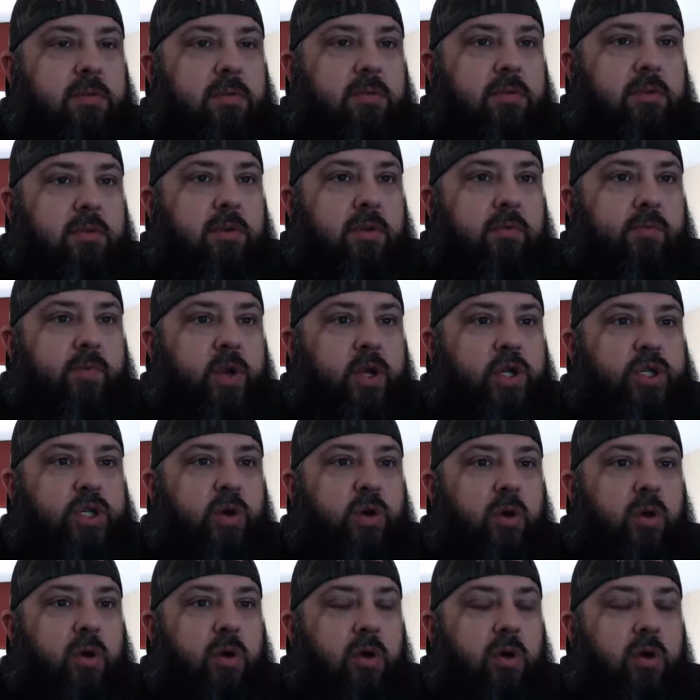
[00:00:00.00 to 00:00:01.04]
if you show
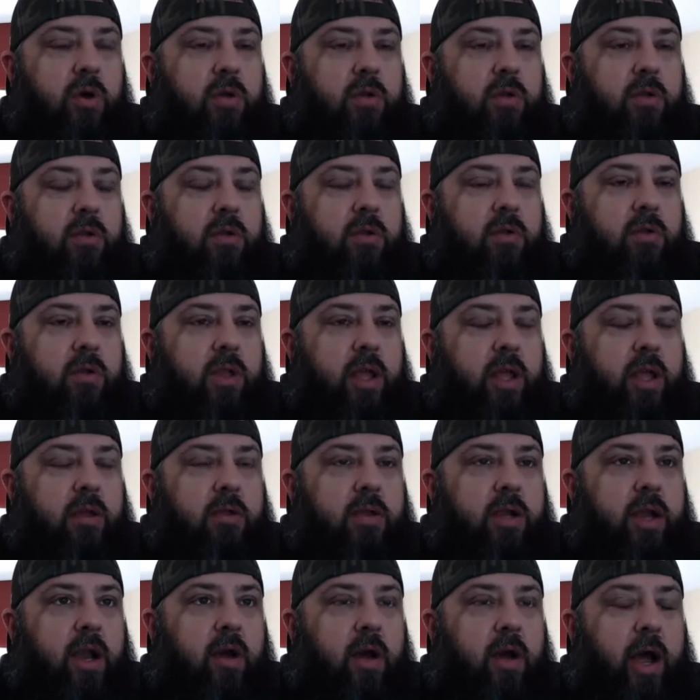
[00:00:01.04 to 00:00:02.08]
a card that
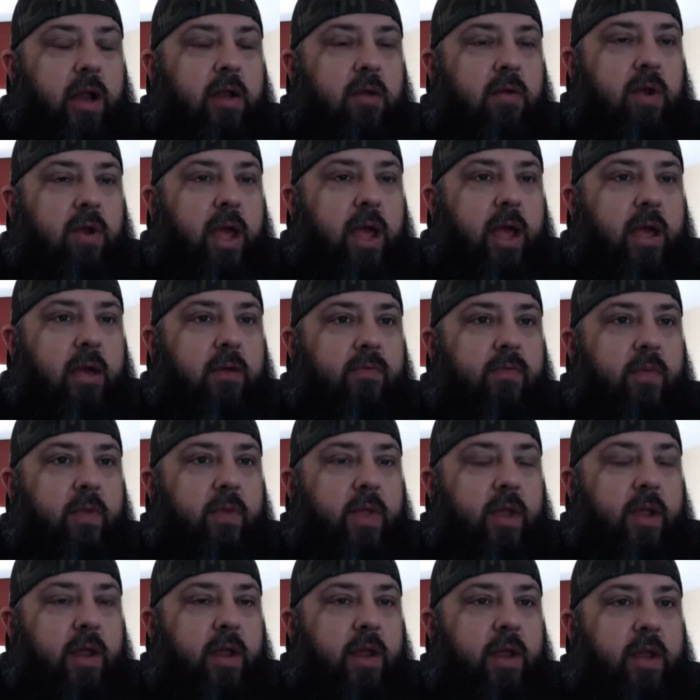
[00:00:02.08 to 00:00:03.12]
I don't have, then
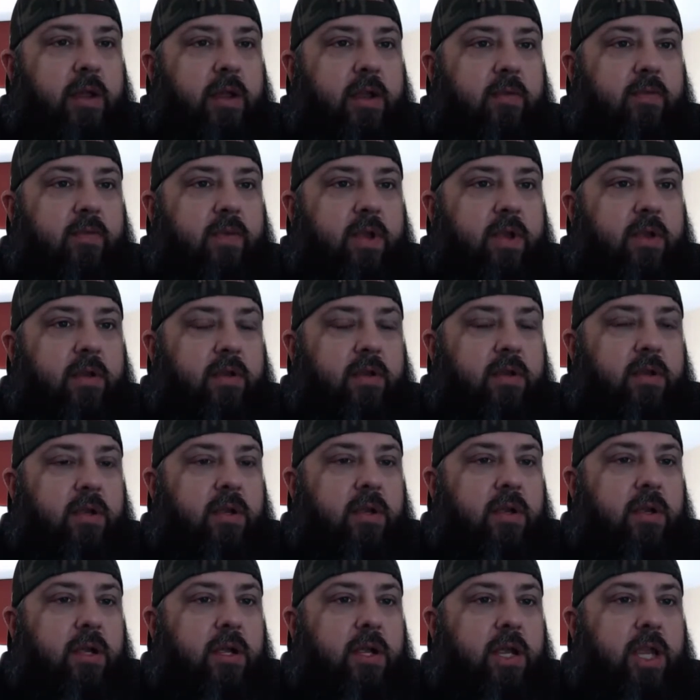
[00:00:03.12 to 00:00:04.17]
that I can definitely
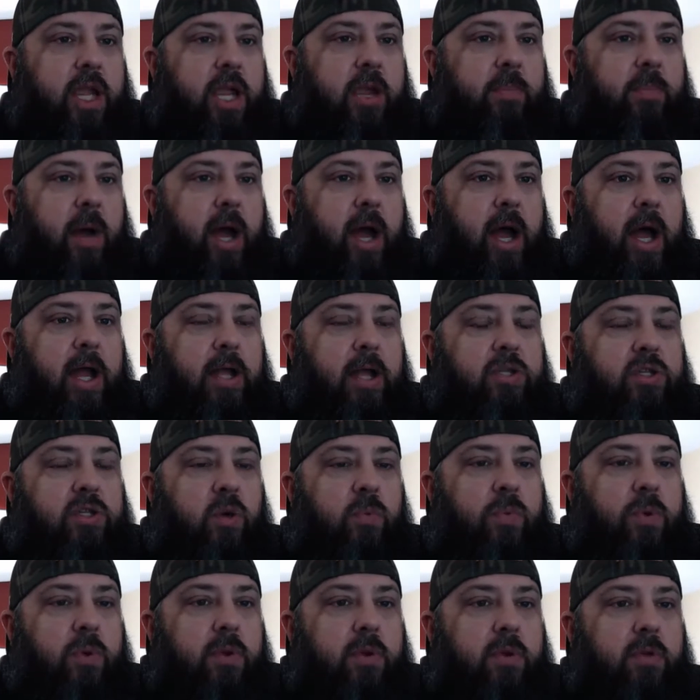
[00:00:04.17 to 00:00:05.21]
keep my eyes
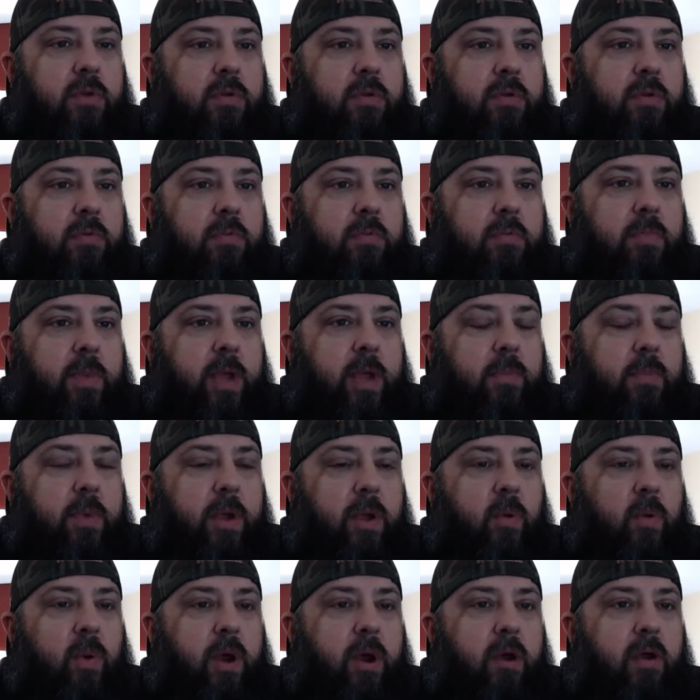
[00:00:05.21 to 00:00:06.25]
open and make me
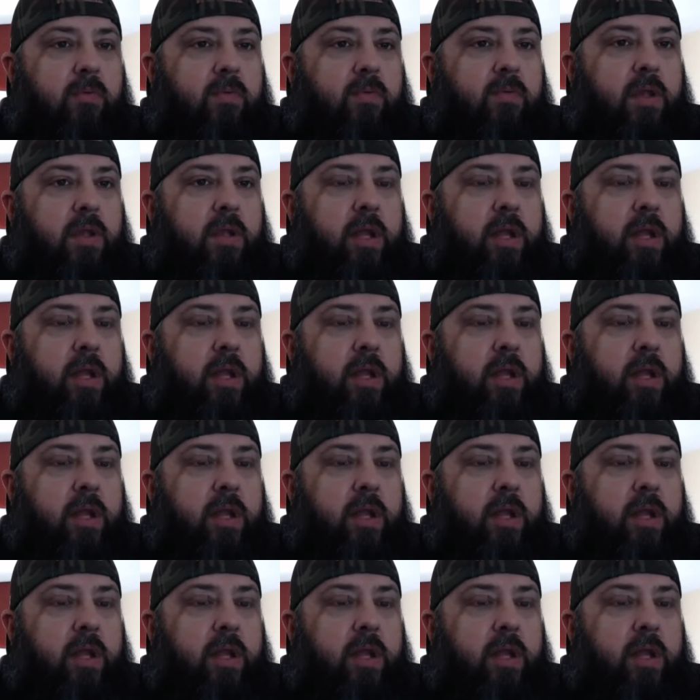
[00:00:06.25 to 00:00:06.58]
aware of it.